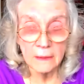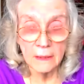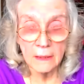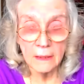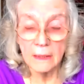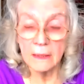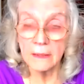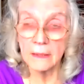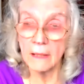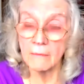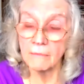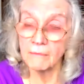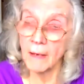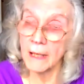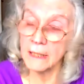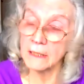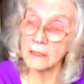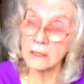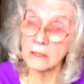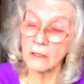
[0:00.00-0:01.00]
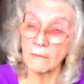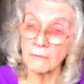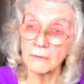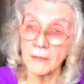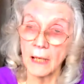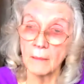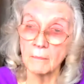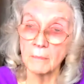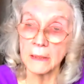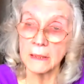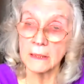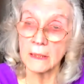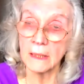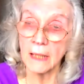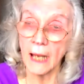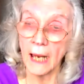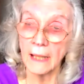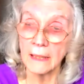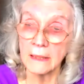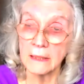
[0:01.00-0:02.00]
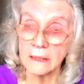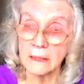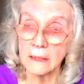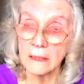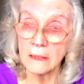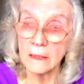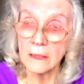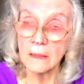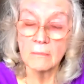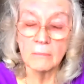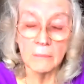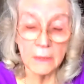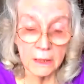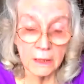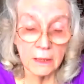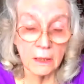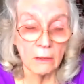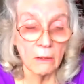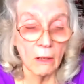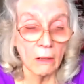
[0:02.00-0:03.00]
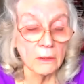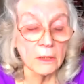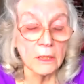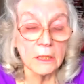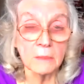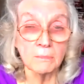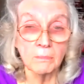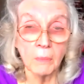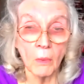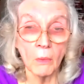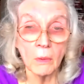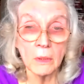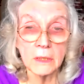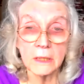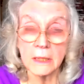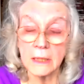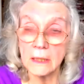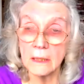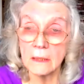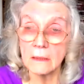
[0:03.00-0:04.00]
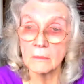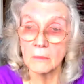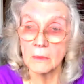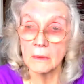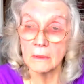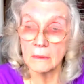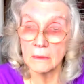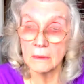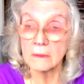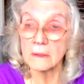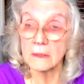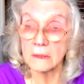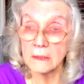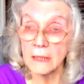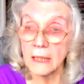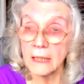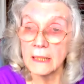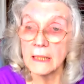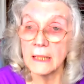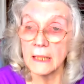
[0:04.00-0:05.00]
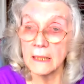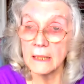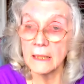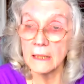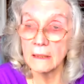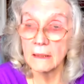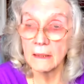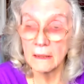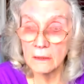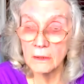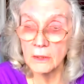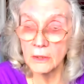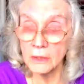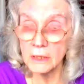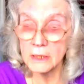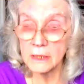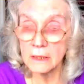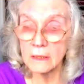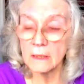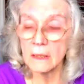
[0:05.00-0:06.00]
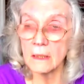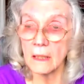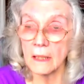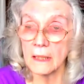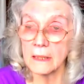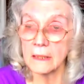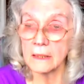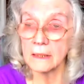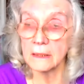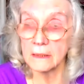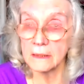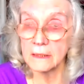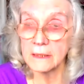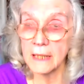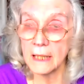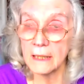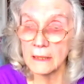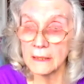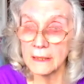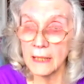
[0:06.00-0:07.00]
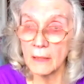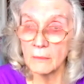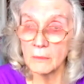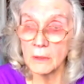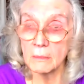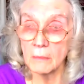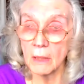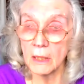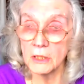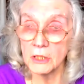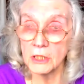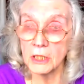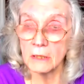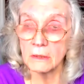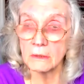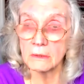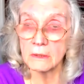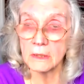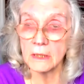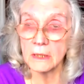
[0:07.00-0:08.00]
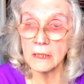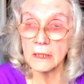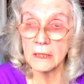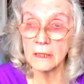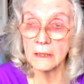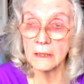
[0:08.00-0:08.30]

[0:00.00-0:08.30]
and they fenced off that bit of land. Mr. Connors bought it, was thinking, good, I can settle down with my children